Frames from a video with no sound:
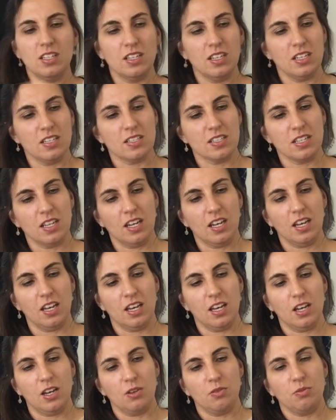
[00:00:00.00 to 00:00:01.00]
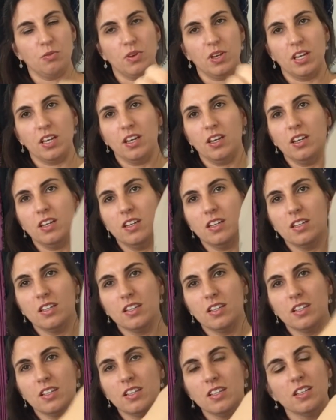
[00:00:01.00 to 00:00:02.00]
nice hardware,
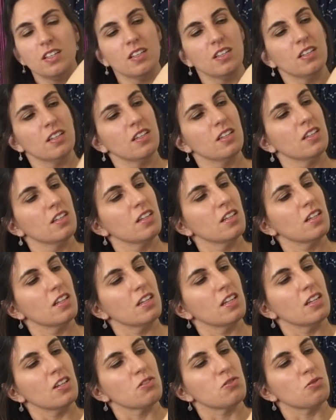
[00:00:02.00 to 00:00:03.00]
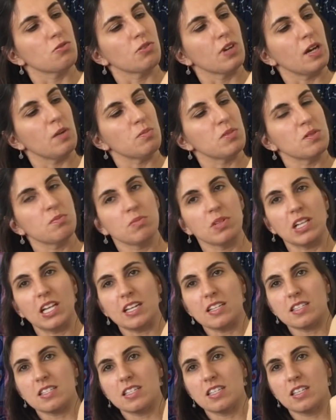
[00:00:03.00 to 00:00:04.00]
and it's wrapped in
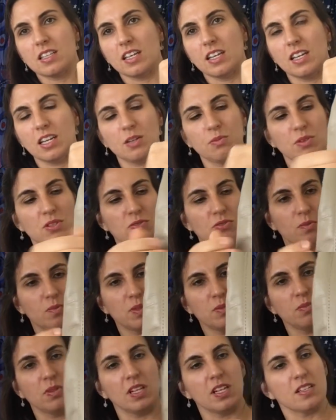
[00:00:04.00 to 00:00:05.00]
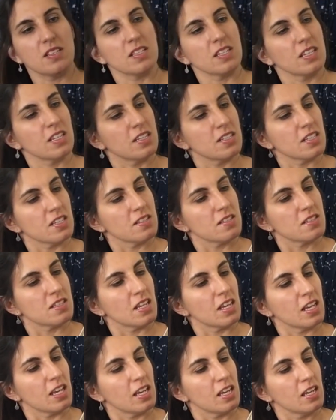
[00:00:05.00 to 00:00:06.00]
plastic. The hardware's wrapped in plastic. It does
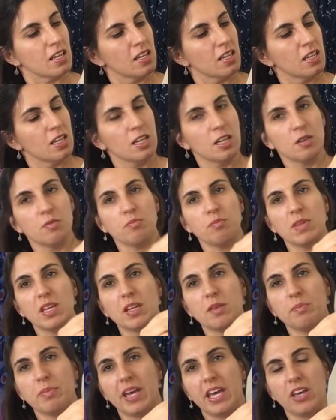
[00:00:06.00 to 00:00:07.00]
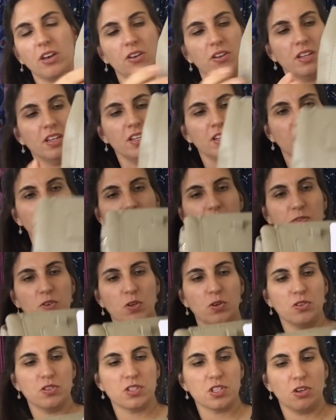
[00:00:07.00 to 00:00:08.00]
say Mina Baie on it. I'll, of
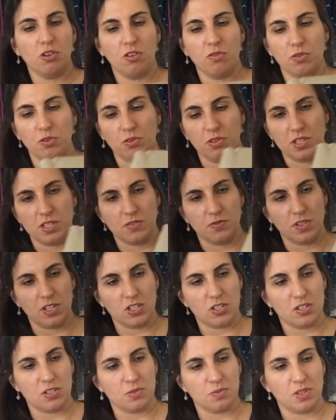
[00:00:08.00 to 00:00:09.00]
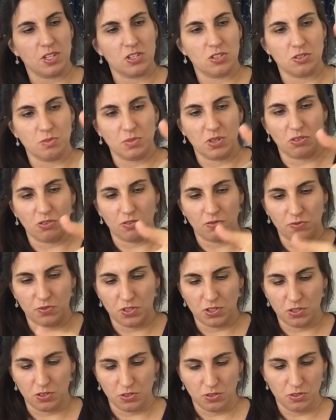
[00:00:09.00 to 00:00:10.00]
course, go over all these features when I do my
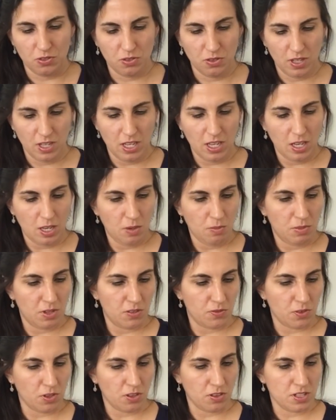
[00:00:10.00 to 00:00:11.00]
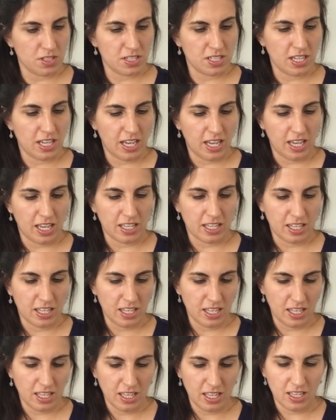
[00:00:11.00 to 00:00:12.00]
review. You've got the tag
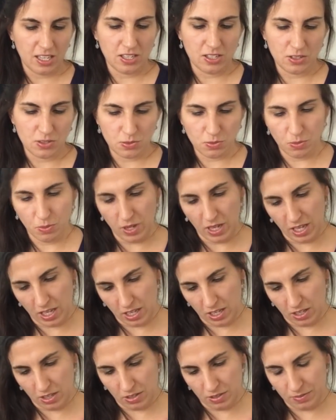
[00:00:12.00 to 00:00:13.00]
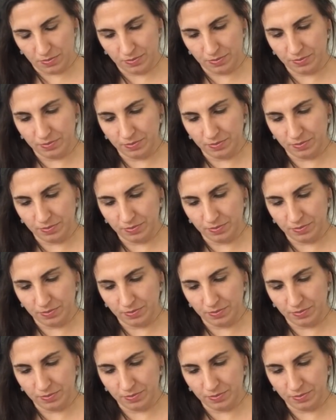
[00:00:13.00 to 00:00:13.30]
here as well.